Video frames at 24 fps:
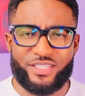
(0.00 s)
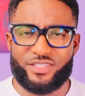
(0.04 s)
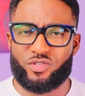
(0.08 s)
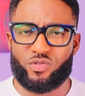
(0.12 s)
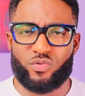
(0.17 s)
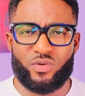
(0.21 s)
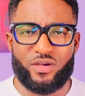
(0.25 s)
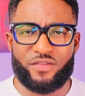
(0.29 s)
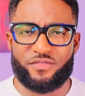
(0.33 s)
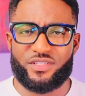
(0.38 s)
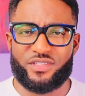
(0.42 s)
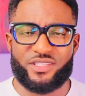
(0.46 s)

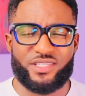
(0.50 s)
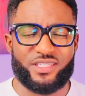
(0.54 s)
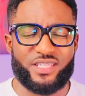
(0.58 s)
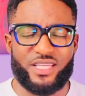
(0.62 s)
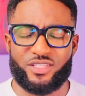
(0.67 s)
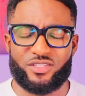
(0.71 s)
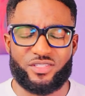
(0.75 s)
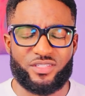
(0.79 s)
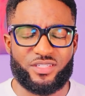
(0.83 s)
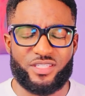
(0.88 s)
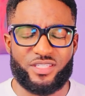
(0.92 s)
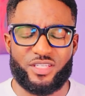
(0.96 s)
to every
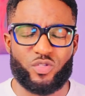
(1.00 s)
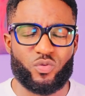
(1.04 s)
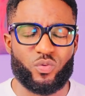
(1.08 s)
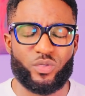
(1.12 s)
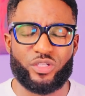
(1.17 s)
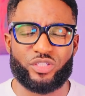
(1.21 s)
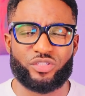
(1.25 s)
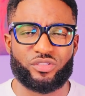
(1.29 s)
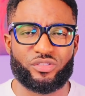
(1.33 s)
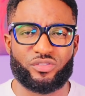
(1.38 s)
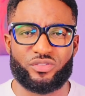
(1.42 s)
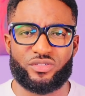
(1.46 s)

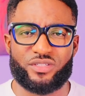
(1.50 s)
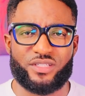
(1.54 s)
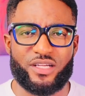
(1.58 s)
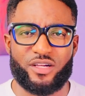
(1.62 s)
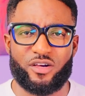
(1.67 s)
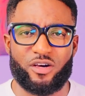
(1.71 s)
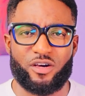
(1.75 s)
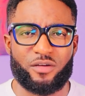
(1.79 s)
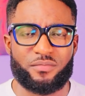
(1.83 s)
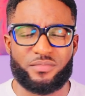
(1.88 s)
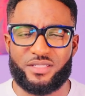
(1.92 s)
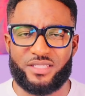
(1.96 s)
situation or
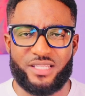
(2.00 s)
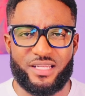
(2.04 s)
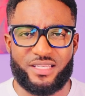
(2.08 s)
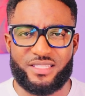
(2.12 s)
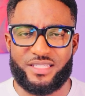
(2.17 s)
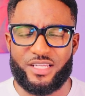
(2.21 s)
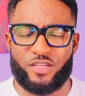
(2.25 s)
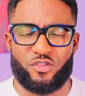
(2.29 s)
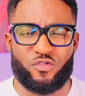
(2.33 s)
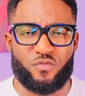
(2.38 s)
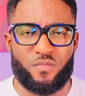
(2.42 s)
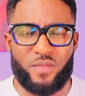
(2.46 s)
circumstance
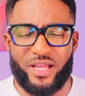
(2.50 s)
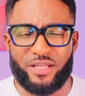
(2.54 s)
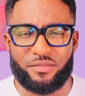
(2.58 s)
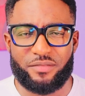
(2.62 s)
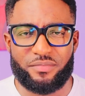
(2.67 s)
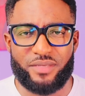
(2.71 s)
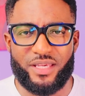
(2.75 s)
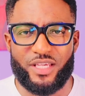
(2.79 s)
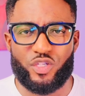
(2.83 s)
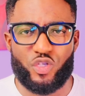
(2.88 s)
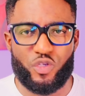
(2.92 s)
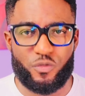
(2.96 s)
that you
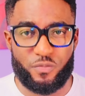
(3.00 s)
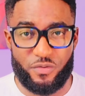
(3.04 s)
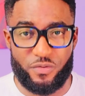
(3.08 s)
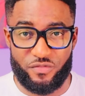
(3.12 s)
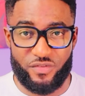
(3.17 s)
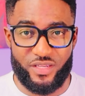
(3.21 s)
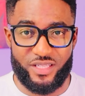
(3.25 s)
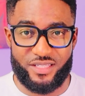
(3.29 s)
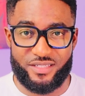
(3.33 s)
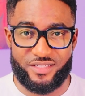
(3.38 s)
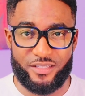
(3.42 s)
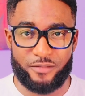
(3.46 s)
might be
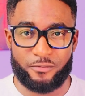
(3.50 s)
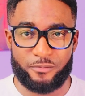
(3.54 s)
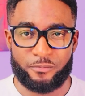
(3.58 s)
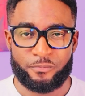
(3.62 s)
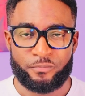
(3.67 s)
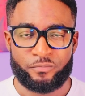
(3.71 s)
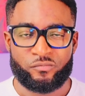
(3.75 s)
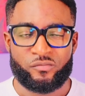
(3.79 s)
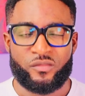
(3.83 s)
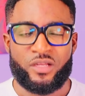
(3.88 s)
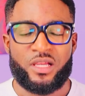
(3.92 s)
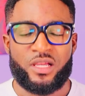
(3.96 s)
experiencing.
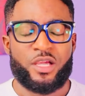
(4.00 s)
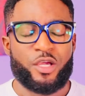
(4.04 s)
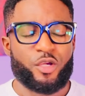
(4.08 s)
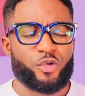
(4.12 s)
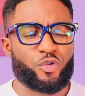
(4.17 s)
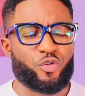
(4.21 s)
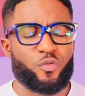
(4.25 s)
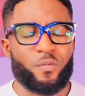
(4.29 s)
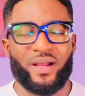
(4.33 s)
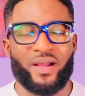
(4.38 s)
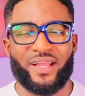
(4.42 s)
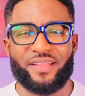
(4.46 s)

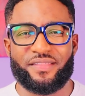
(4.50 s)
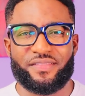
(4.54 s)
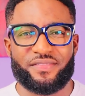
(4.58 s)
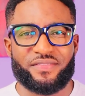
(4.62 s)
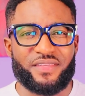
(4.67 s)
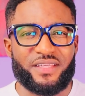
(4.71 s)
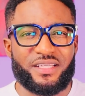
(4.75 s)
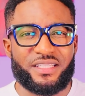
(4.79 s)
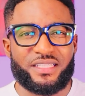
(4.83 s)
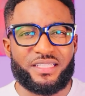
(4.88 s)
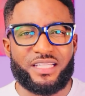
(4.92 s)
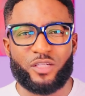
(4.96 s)
You might
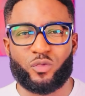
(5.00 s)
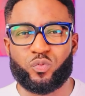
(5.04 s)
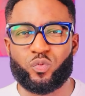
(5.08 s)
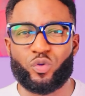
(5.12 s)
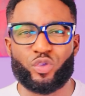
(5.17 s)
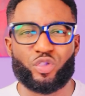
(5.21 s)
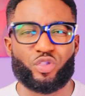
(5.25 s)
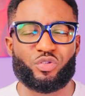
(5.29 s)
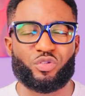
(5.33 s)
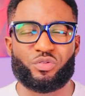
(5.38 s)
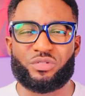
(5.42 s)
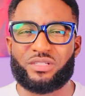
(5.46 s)
think that
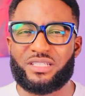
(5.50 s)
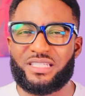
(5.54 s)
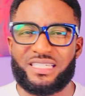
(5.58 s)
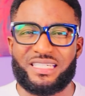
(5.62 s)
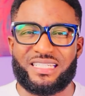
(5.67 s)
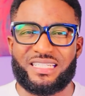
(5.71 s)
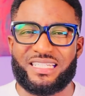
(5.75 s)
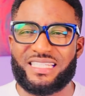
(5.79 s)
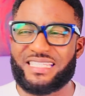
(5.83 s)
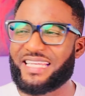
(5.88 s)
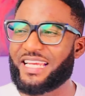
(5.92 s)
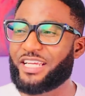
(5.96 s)
what you
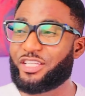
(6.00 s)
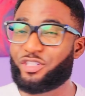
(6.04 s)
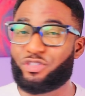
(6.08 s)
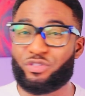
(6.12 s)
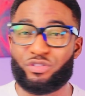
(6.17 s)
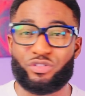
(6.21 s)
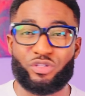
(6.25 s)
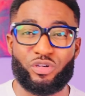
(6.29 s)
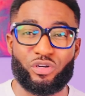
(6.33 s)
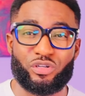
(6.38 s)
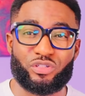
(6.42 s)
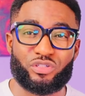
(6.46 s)
need is an
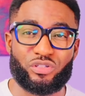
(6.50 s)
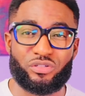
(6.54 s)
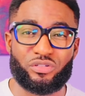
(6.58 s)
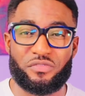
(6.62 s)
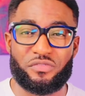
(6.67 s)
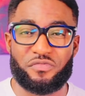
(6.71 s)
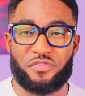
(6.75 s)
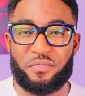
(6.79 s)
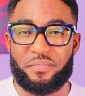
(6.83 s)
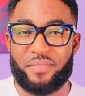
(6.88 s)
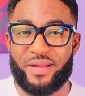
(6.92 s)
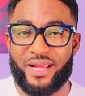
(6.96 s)
introduction
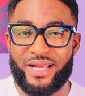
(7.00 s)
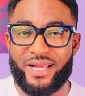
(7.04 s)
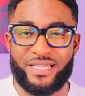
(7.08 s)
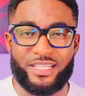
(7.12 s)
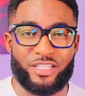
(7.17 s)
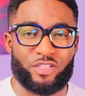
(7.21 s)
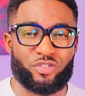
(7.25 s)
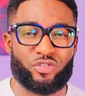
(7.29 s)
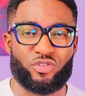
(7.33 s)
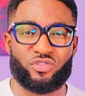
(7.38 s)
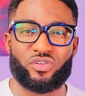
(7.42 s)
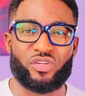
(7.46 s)
of a man
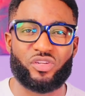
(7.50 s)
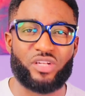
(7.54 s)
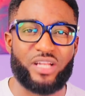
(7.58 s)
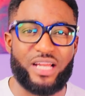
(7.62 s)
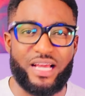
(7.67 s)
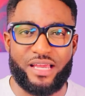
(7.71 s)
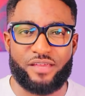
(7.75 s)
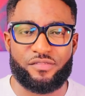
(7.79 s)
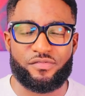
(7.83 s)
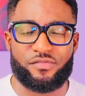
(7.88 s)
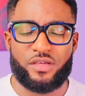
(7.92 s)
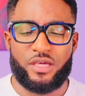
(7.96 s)
into your
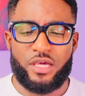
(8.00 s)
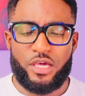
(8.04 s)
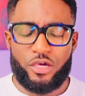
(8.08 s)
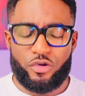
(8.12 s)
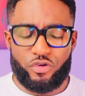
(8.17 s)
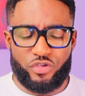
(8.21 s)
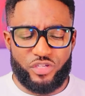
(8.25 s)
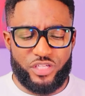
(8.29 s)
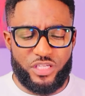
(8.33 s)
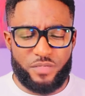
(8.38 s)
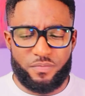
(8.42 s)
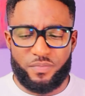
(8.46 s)
life.
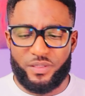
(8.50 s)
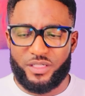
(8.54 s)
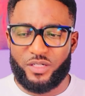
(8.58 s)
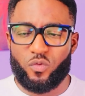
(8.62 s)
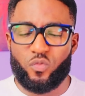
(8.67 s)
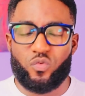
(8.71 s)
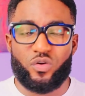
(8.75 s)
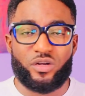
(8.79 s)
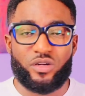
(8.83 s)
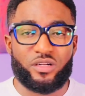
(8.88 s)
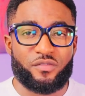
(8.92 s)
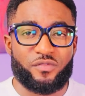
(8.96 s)
You see, but the
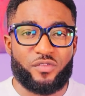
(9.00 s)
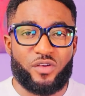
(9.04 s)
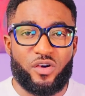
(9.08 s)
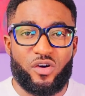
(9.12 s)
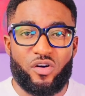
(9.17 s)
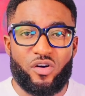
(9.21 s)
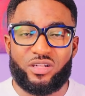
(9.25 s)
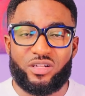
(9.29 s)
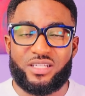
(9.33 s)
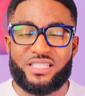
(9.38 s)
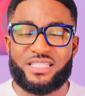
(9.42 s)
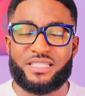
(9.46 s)
word of
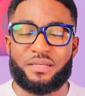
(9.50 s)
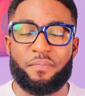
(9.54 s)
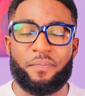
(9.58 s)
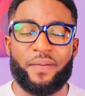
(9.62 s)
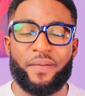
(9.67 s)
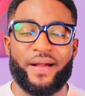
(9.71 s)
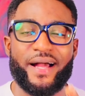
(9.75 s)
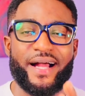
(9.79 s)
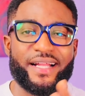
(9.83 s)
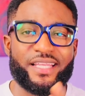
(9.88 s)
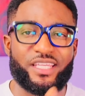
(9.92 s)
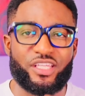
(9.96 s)
God is a
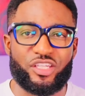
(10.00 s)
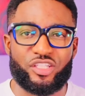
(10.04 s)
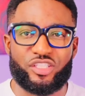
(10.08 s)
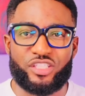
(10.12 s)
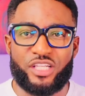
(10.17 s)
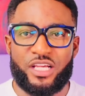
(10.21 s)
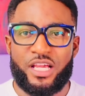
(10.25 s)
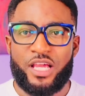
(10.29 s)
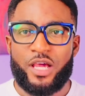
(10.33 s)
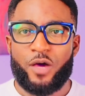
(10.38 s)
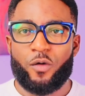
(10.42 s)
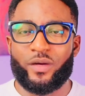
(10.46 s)
package.
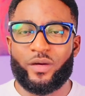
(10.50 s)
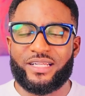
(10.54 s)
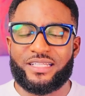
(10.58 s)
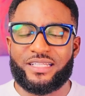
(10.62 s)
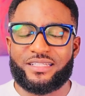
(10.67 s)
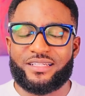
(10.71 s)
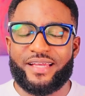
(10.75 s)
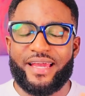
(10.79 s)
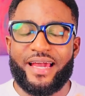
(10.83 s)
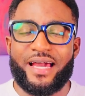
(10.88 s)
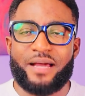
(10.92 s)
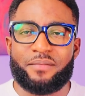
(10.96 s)
When
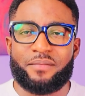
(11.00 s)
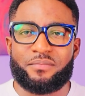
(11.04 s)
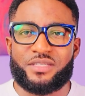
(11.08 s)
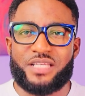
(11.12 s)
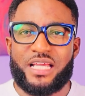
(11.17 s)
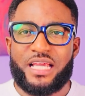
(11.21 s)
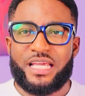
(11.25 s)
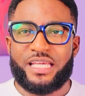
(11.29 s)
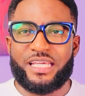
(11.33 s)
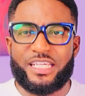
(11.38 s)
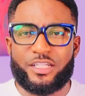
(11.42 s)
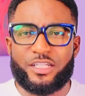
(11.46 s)
it comes,
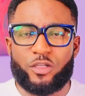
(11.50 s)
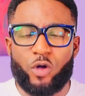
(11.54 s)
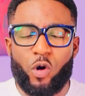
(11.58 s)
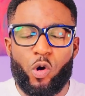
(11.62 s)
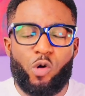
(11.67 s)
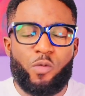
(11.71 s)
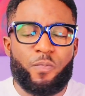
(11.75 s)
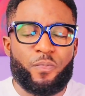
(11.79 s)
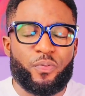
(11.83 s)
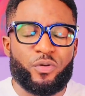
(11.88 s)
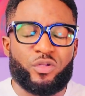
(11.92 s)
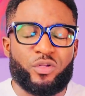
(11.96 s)
it
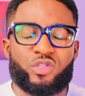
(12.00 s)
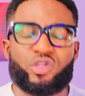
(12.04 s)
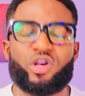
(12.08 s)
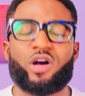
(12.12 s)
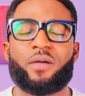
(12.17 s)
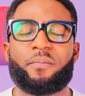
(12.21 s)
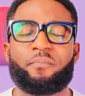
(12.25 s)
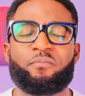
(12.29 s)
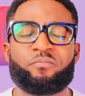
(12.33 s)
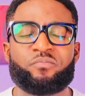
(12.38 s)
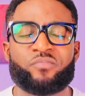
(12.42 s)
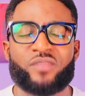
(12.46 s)
opens
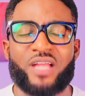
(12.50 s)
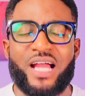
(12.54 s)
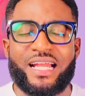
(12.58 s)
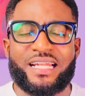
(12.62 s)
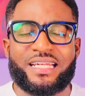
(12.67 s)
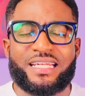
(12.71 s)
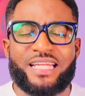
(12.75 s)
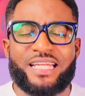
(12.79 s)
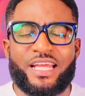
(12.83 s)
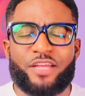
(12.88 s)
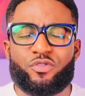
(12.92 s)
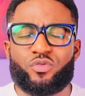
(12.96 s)
up,
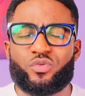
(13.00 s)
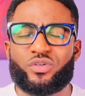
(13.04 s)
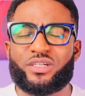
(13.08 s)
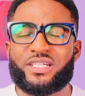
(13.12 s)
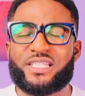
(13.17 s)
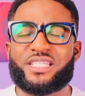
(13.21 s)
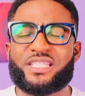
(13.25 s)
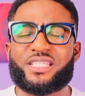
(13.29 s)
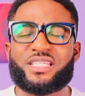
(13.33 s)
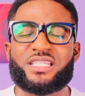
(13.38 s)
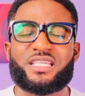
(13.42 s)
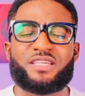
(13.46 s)
and then you
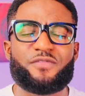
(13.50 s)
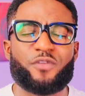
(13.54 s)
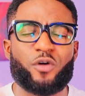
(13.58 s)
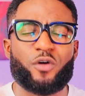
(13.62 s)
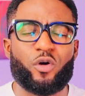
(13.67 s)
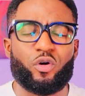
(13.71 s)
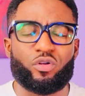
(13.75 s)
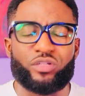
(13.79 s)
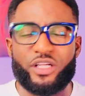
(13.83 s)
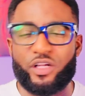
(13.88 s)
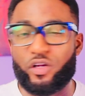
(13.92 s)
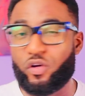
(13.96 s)
receive
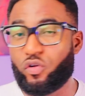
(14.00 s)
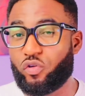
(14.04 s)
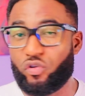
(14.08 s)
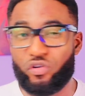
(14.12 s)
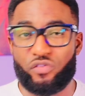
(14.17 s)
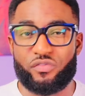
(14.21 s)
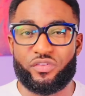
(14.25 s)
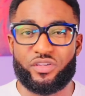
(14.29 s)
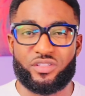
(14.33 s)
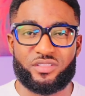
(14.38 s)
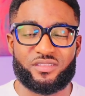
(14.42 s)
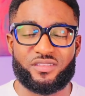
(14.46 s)
all the
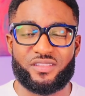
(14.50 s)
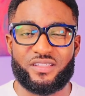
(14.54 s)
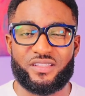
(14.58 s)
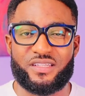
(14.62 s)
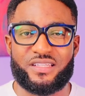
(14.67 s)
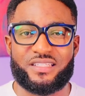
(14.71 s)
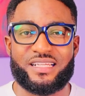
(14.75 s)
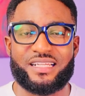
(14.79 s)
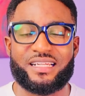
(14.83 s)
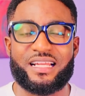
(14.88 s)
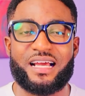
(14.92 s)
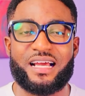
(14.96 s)
glorious
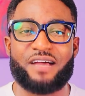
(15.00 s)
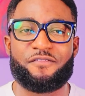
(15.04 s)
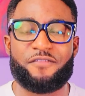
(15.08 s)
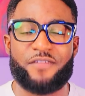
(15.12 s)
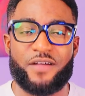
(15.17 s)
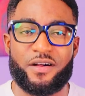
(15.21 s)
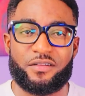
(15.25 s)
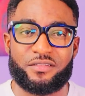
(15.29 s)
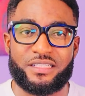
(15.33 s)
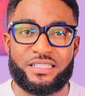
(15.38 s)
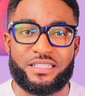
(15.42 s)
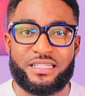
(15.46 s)
things that are
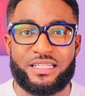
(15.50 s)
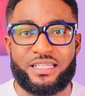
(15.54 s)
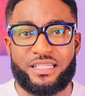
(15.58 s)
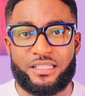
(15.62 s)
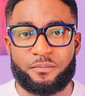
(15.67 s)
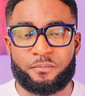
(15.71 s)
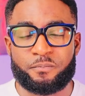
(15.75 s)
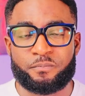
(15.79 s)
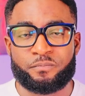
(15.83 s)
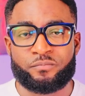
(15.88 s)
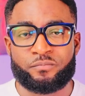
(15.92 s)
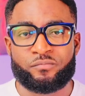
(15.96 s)
found in
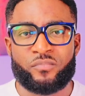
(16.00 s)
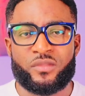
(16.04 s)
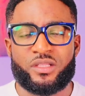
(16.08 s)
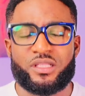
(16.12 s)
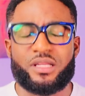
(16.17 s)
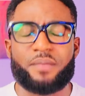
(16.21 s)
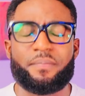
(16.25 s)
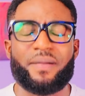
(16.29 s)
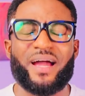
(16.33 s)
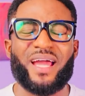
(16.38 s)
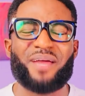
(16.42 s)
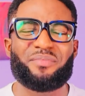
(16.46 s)
it.
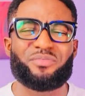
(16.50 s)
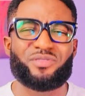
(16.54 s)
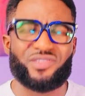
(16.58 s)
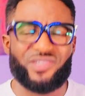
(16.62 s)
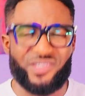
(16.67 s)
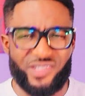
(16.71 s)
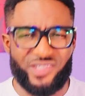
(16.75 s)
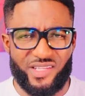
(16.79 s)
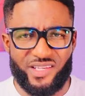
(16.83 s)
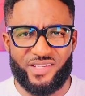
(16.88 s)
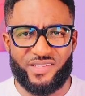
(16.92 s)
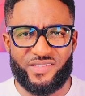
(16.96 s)
The Bible
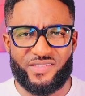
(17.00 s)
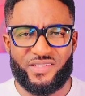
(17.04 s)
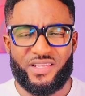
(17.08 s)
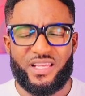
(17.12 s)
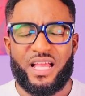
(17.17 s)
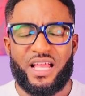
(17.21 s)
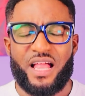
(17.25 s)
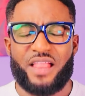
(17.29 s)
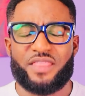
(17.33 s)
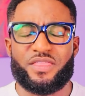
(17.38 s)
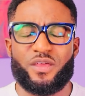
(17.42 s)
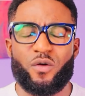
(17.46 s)
says,
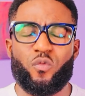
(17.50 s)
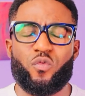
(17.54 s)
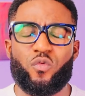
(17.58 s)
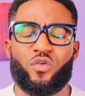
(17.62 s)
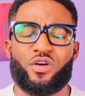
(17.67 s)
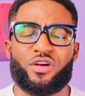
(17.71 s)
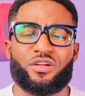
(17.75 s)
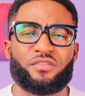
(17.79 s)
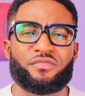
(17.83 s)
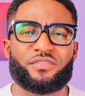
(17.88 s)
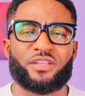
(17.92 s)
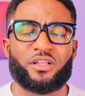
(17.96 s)
the
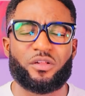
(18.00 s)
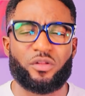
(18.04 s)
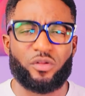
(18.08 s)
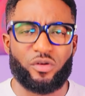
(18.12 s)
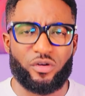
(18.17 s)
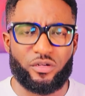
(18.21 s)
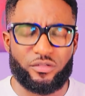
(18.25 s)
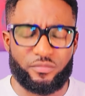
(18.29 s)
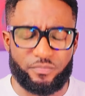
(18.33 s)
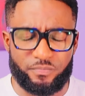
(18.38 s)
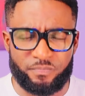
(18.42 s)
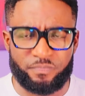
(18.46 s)
word of the
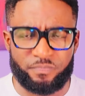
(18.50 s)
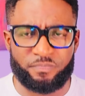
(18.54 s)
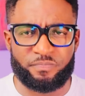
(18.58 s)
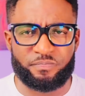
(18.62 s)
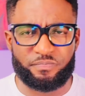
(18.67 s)
Lord